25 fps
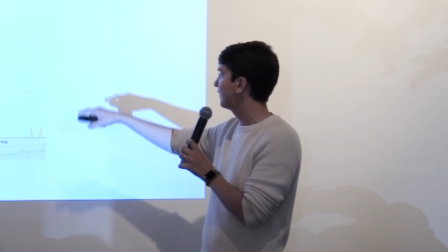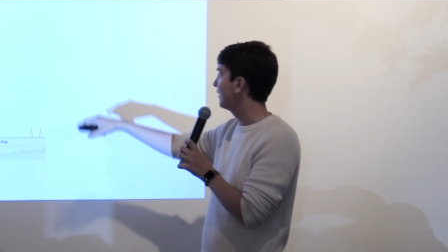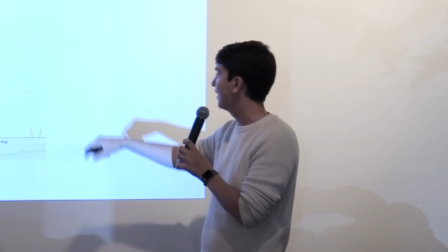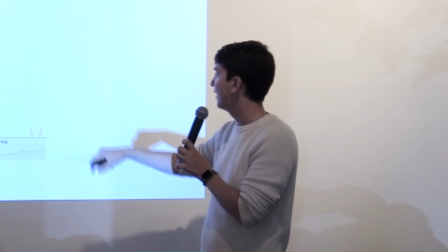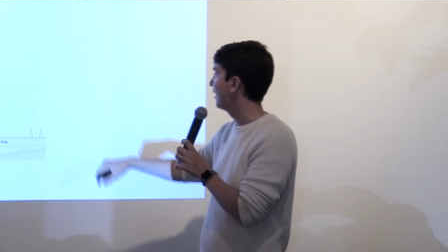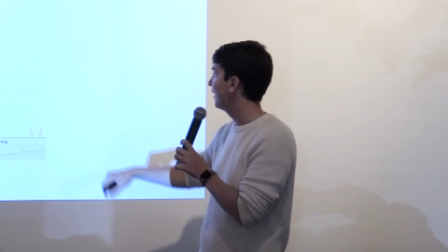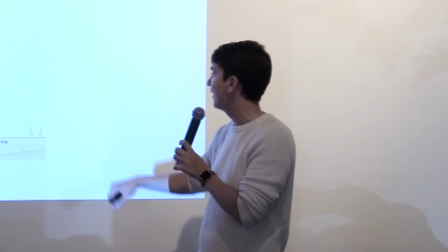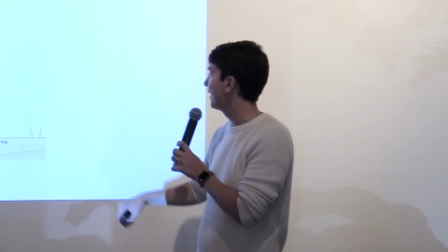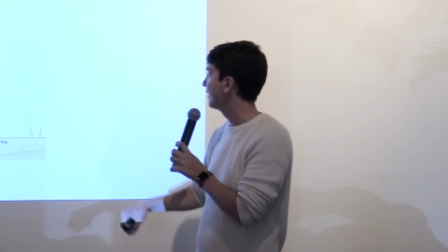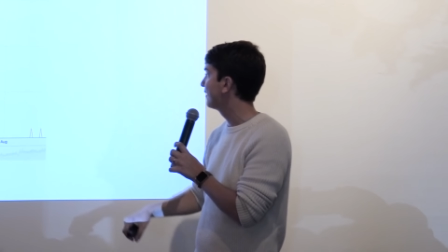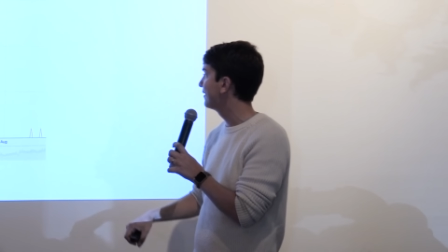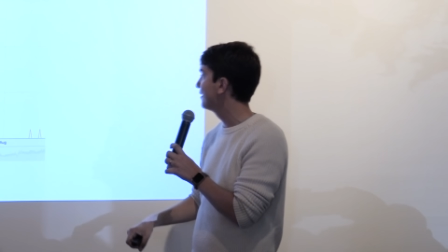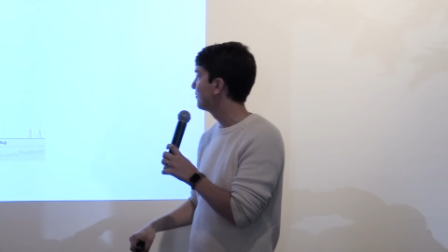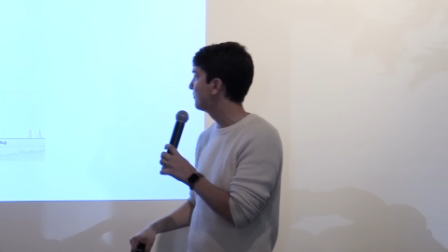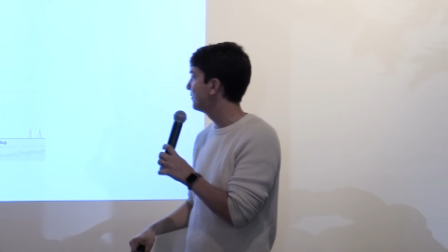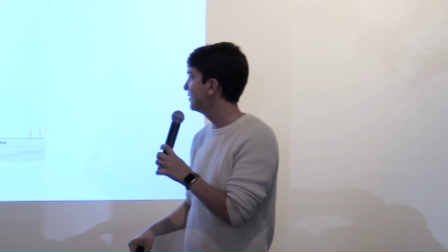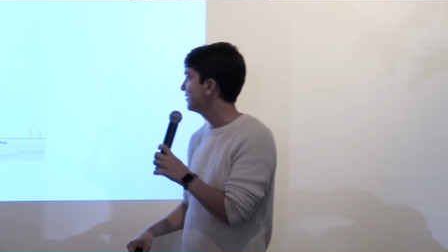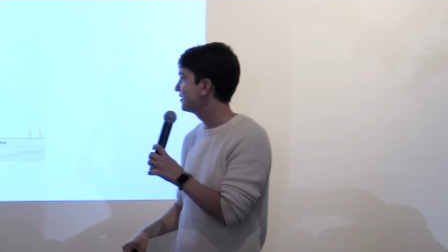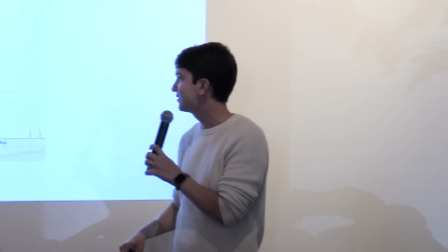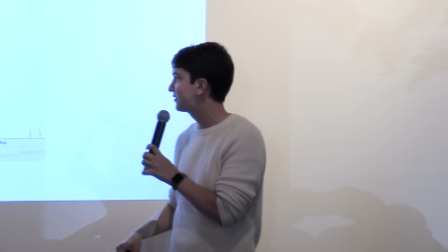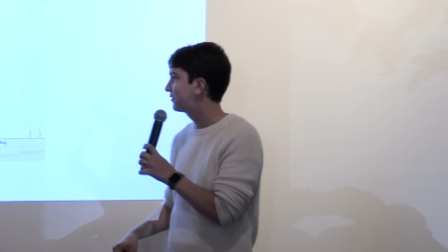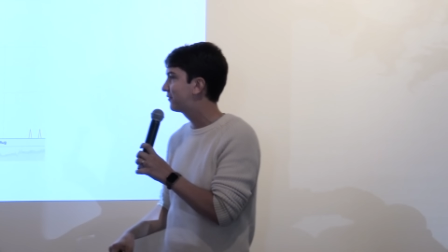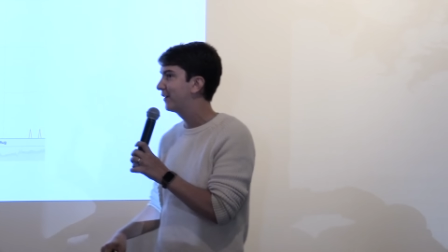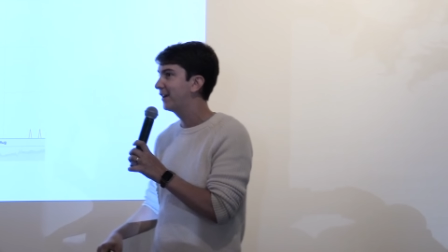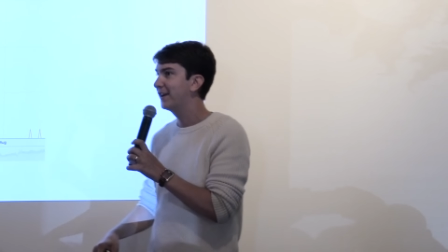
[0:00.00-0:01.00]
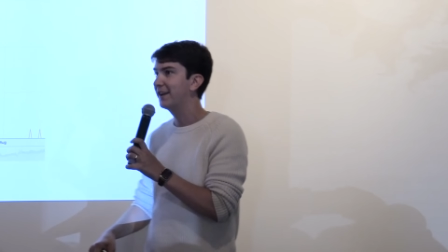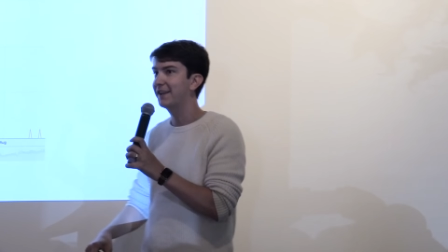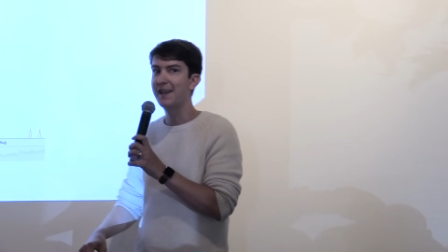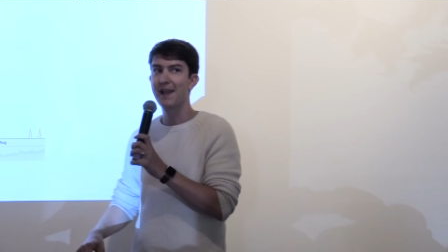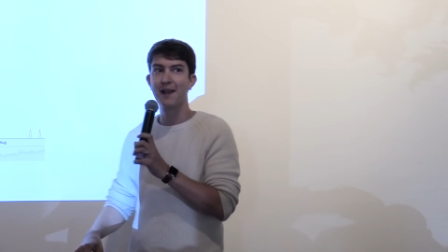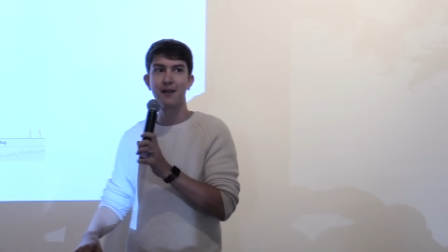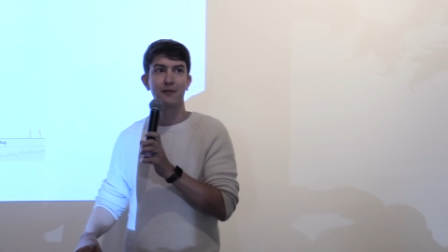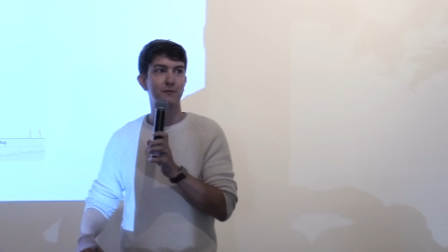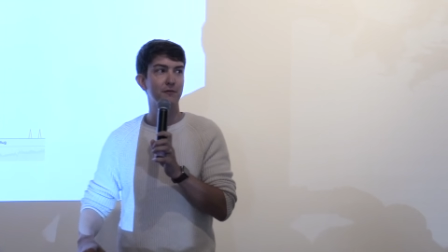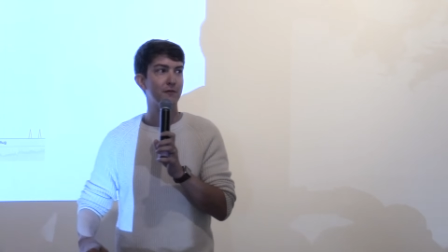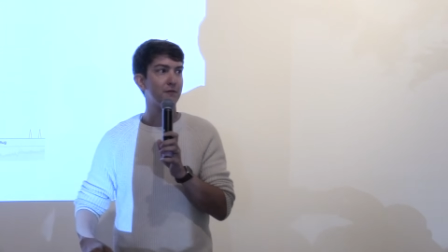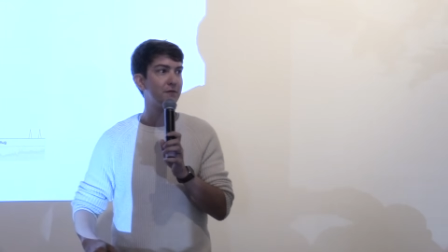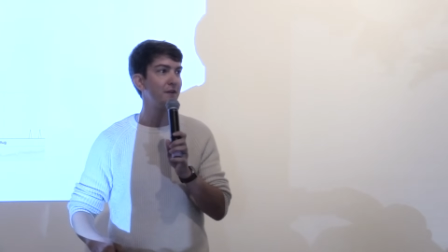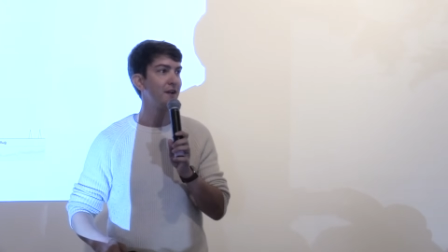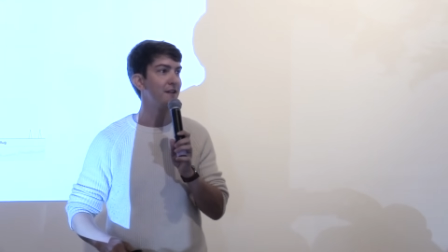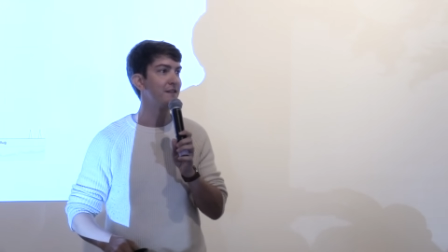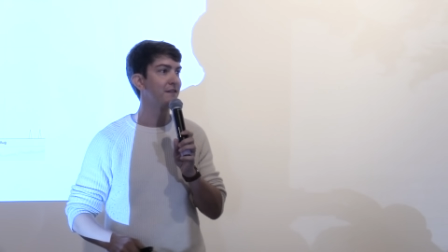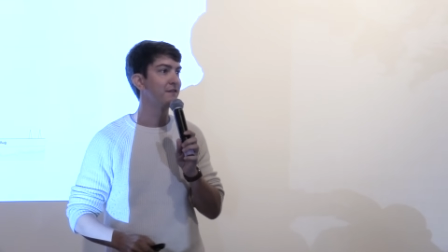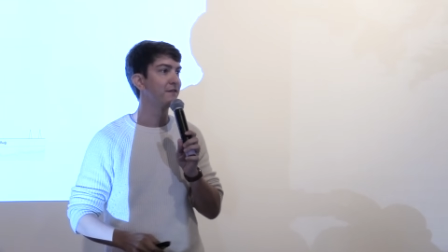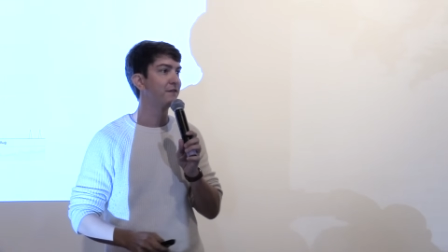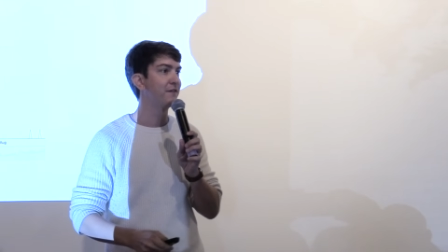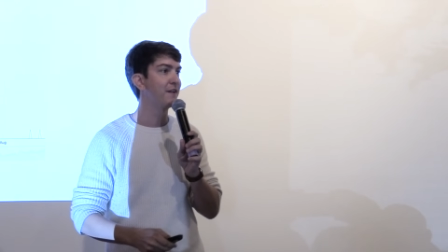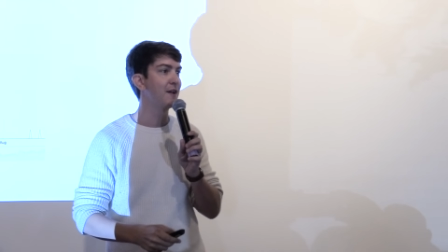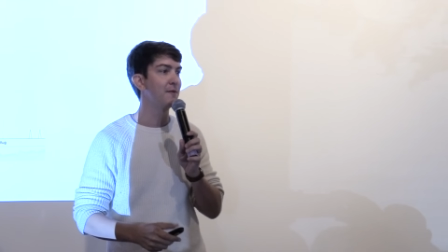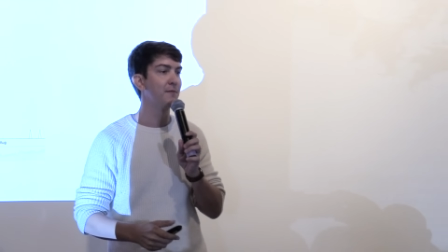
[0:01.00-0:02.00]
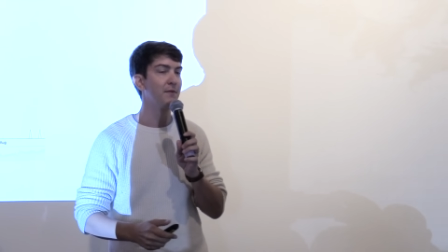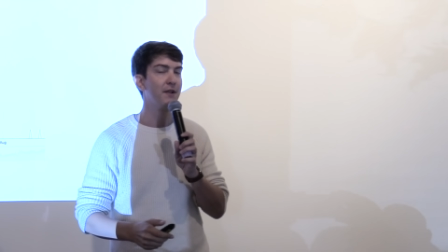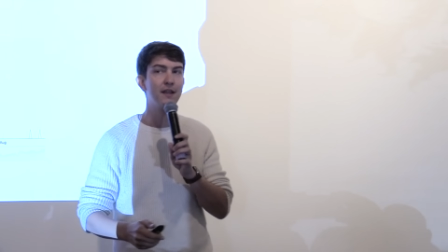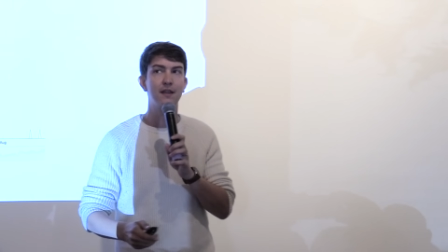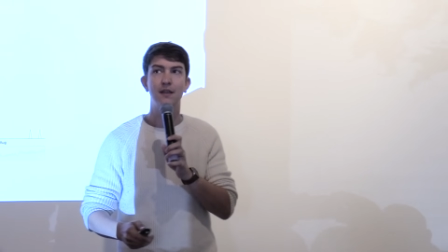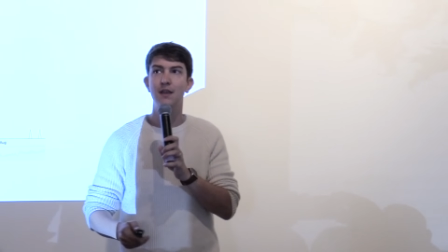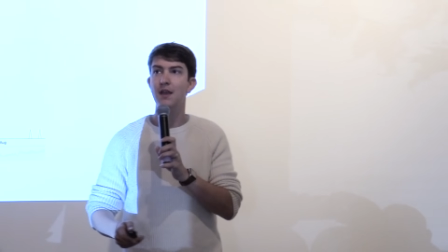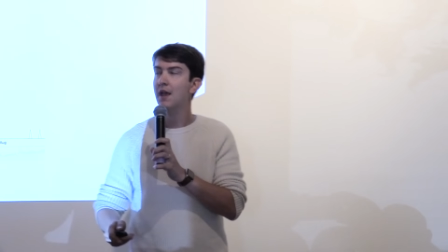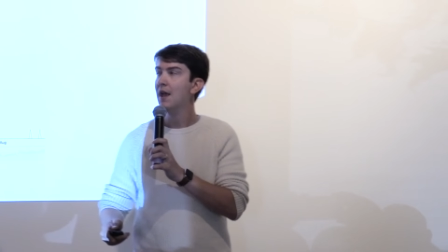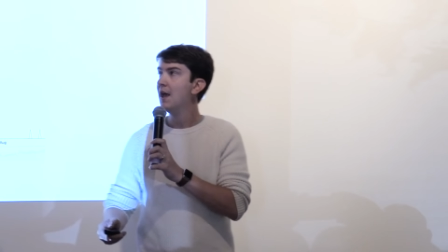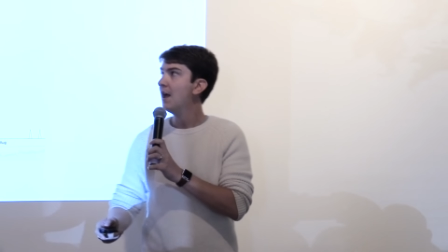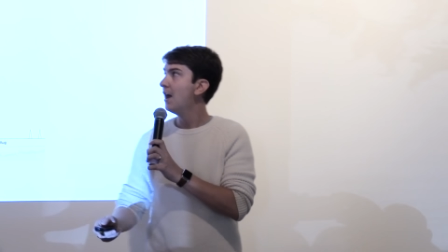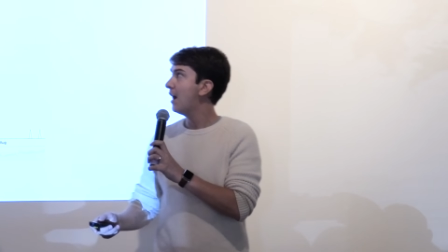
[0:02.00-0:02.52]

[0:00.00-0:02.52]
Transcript: I think we just created accounts for friends and family.